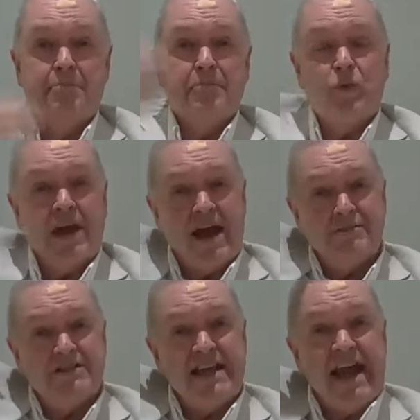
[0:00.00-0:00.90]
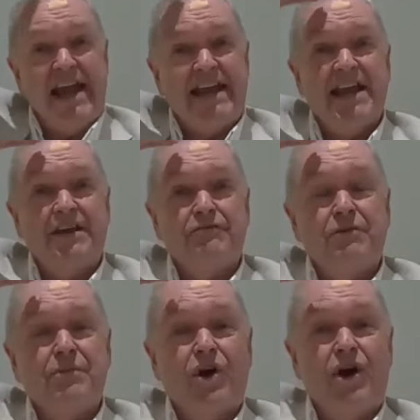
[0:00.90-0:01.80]
When I'm taking
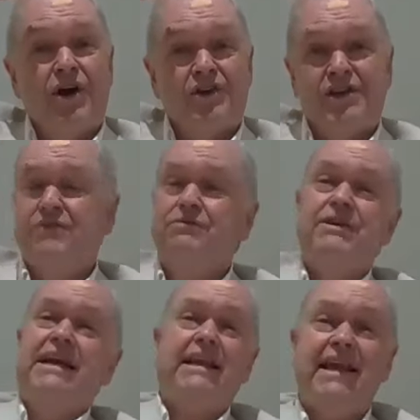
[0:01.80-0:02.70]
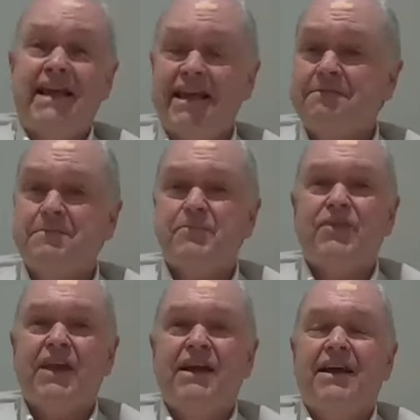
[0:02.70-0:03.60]
from God, and really,
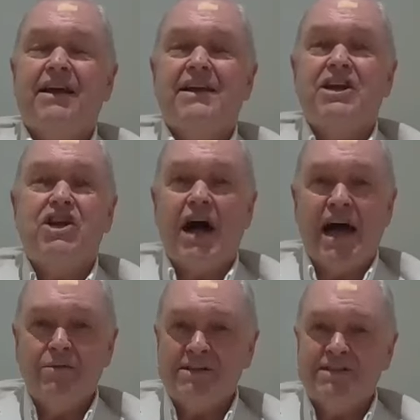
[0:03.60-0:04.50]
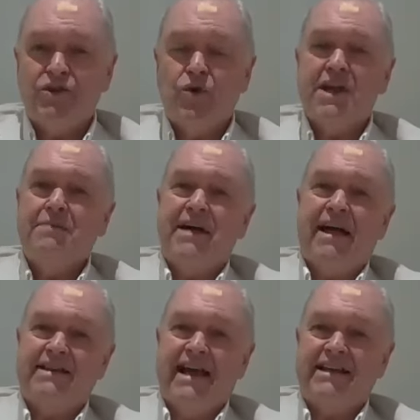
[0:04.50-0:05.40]
you know, I was talking
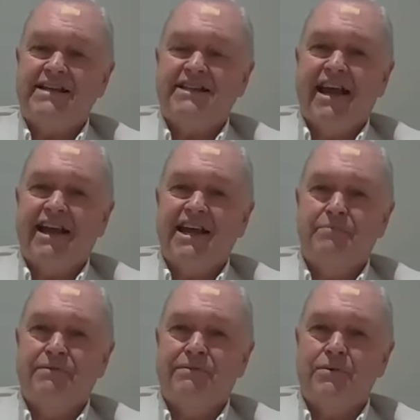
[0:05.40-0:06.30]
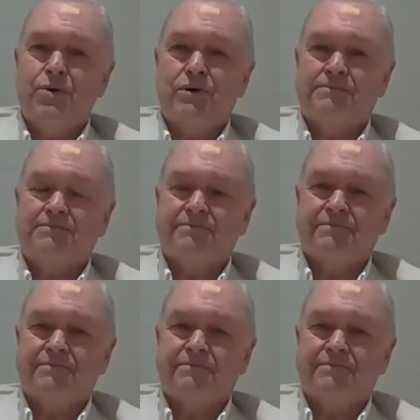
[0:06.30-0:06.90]
about Daddy Jenki before.